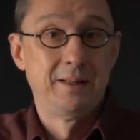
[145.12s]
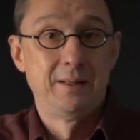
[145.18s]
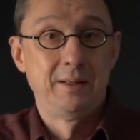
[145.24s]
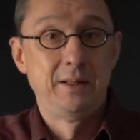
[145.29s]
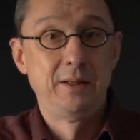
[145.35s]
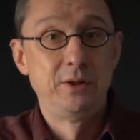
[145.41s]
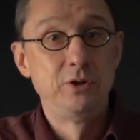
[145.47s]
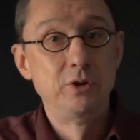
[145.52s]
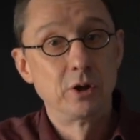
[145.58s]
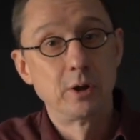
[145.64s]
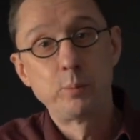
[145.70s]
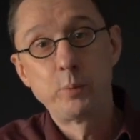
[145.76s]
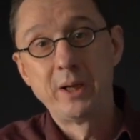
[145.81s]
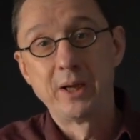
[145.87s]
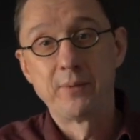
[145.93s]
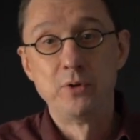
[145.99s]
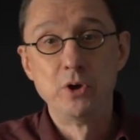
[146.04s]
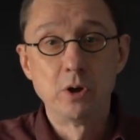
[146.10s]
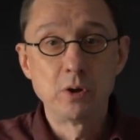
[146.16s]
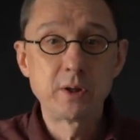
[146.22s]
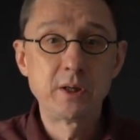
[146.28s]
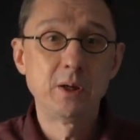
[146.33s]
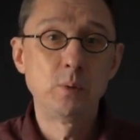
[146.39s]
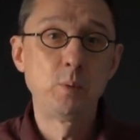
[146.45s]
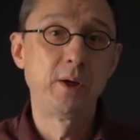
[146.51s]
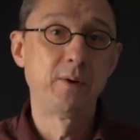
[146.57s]
In Europe, we have
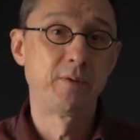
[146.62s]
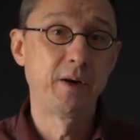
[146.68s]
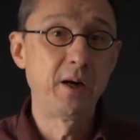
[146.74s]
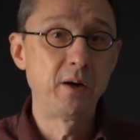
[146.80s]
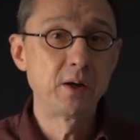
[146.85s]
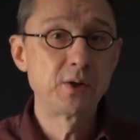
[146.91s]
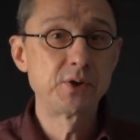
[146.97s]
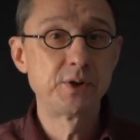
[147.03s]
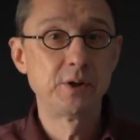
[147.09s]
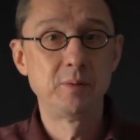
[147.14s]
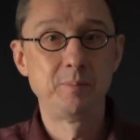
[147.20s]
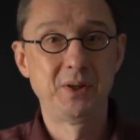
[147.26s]
Nokia, we have Ericsson,